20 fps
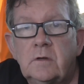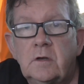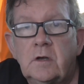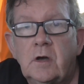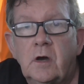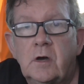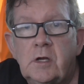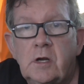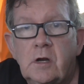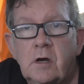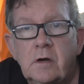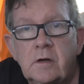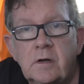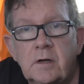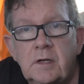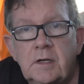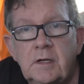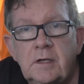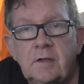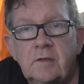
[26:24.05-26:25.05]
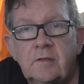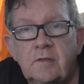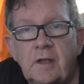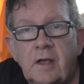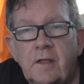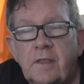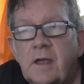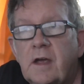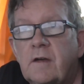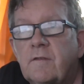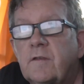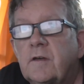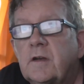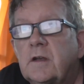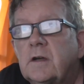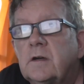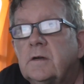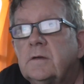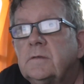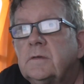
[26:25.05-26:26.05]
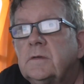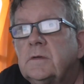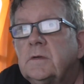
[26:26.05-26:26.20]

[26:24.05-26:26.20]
going on in South Africa.